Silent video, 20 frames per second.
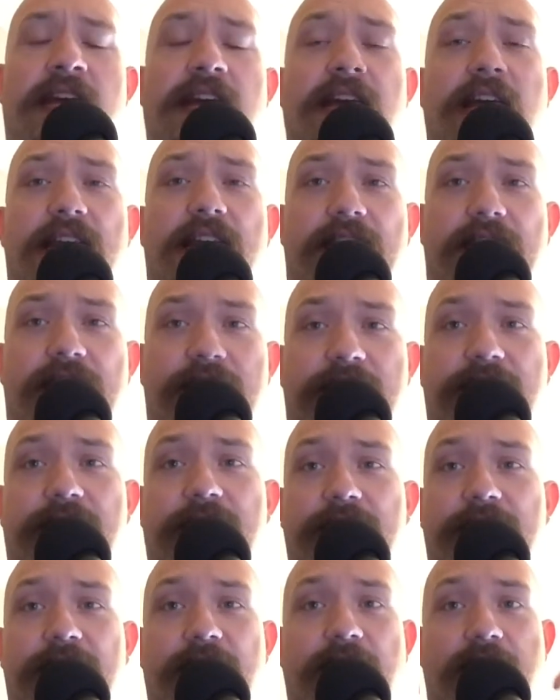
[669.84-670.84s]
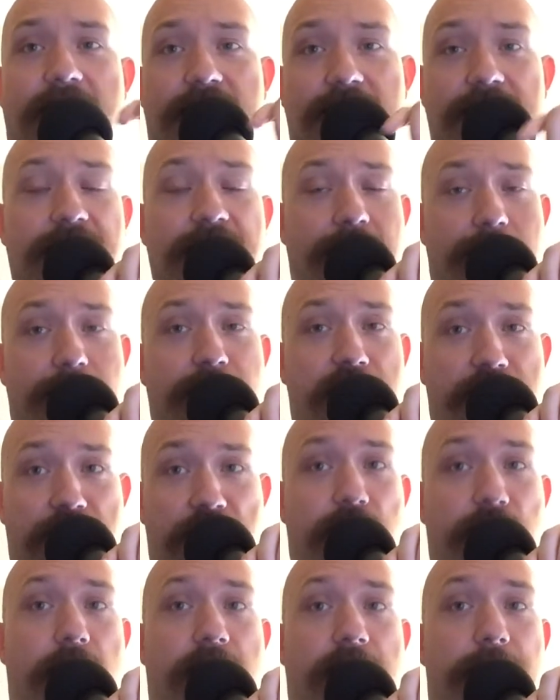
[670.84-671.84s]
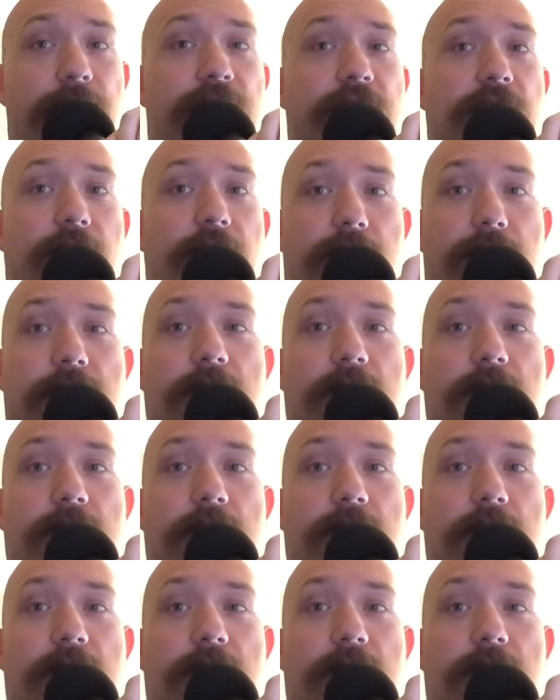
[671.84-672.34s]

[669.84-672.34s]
This is going to be a short episode